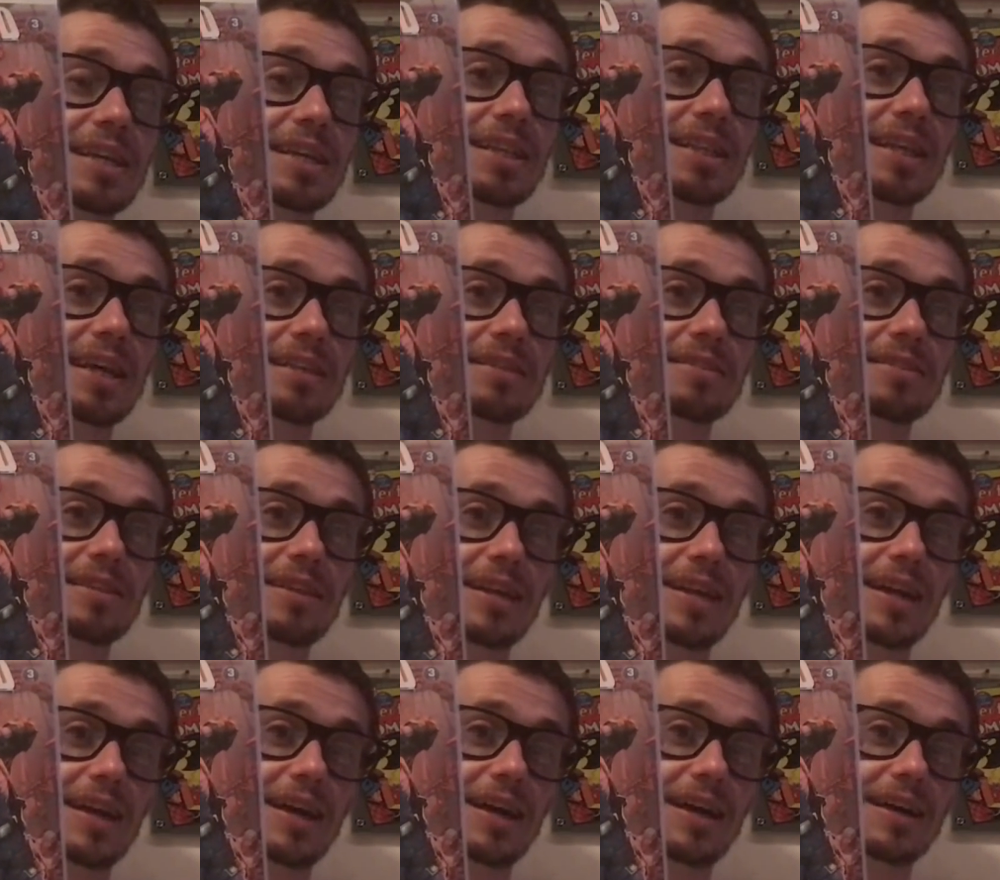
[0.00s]
that's
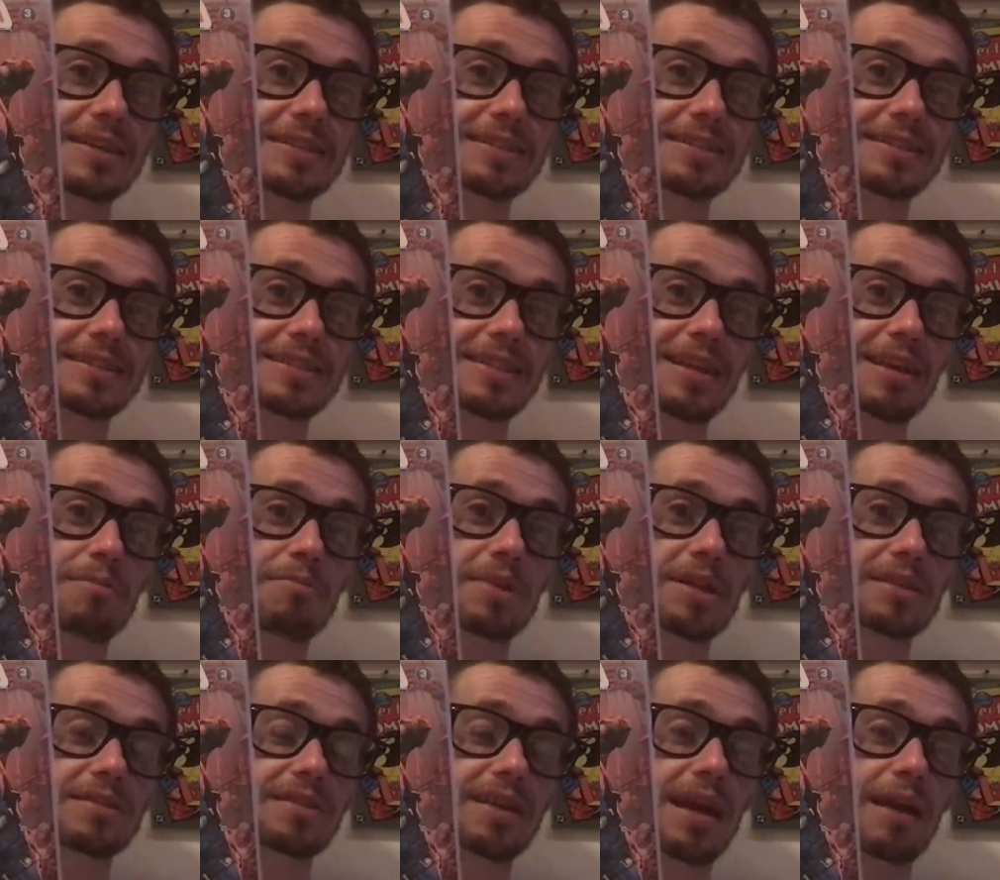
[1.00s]
the
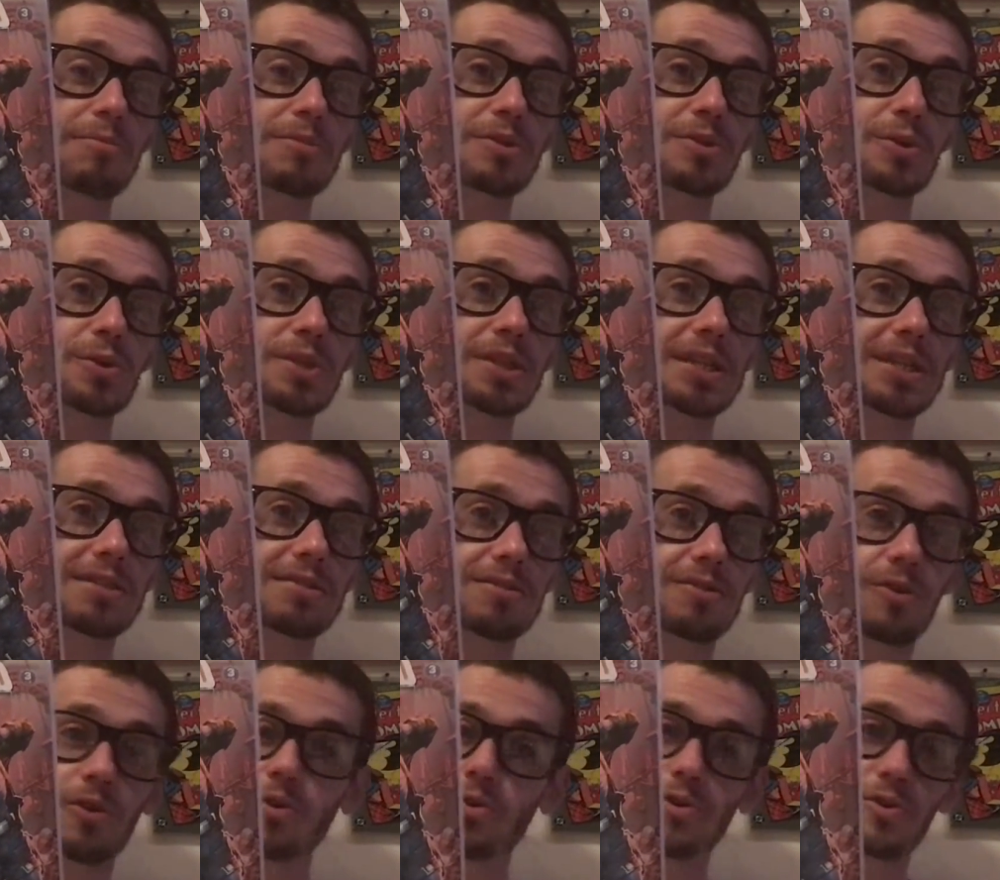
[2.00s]
amazing Amazon. He's
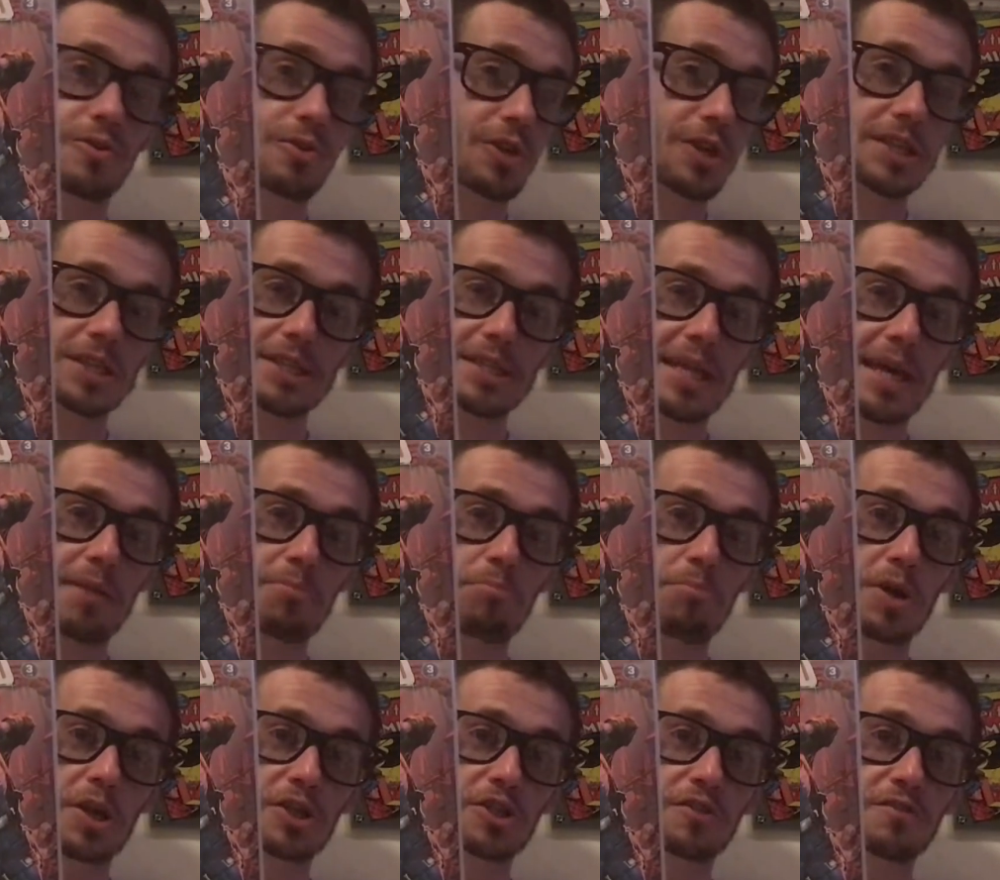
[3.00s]
not going to stand
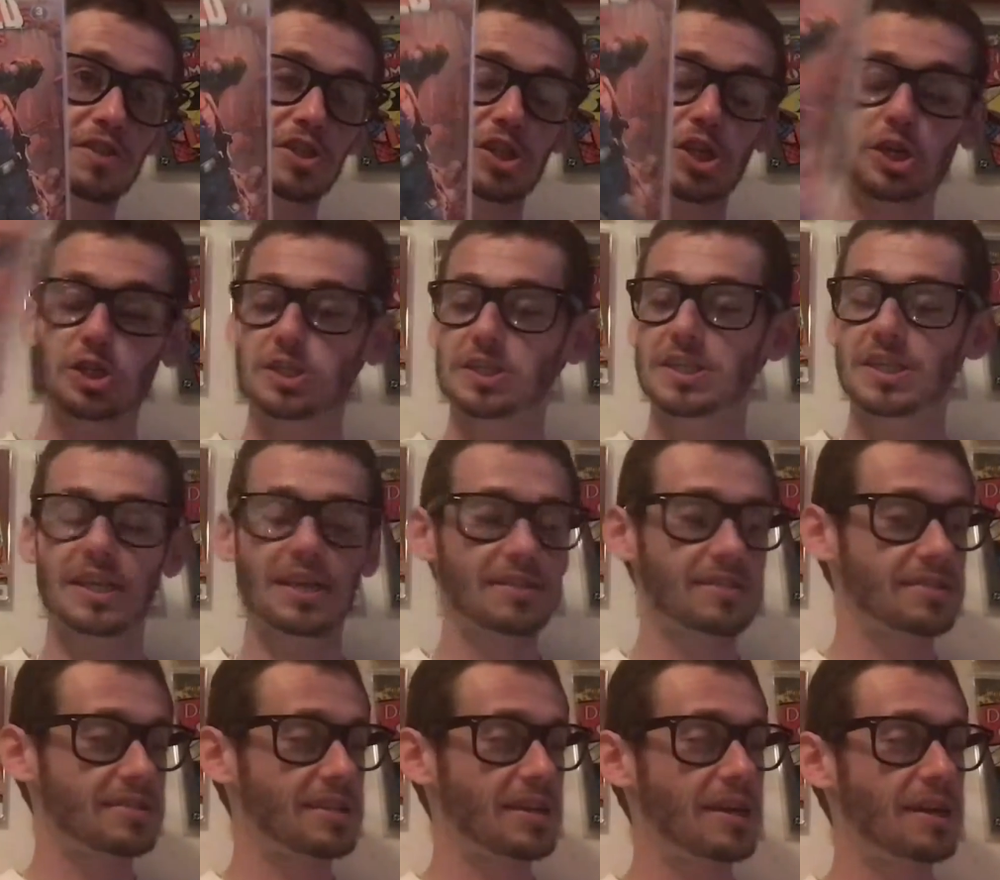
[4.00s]
much of a chance
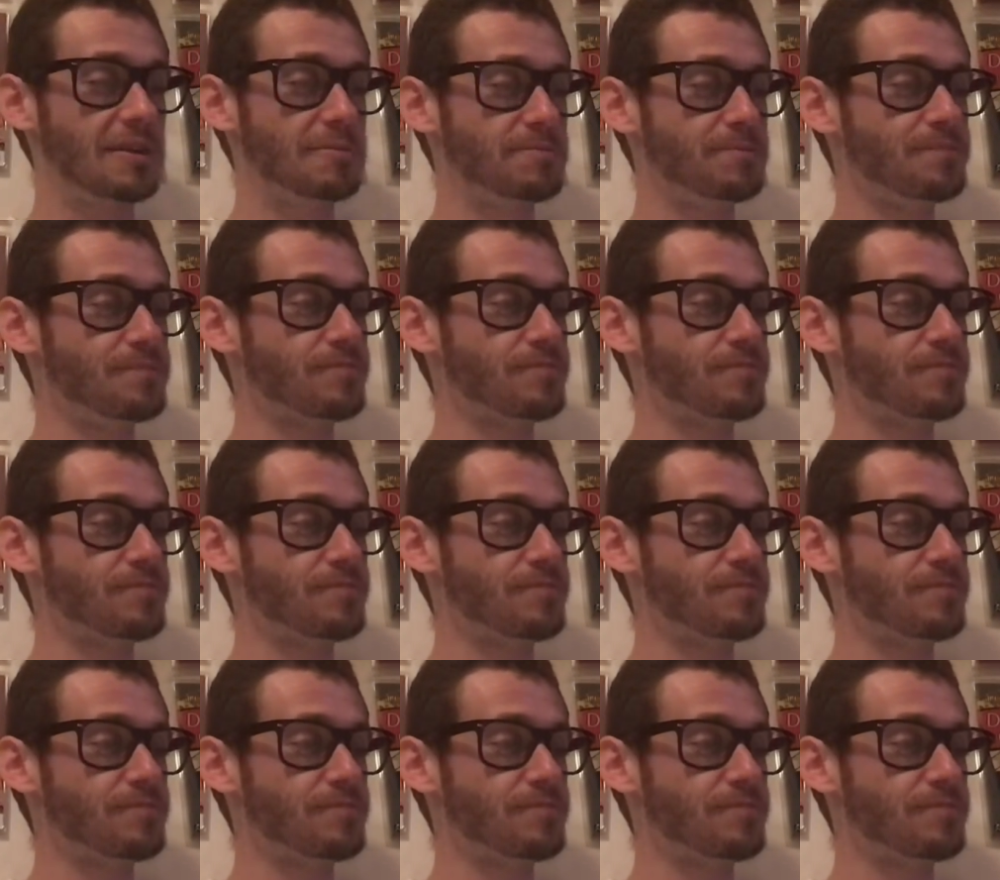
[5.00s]
against her.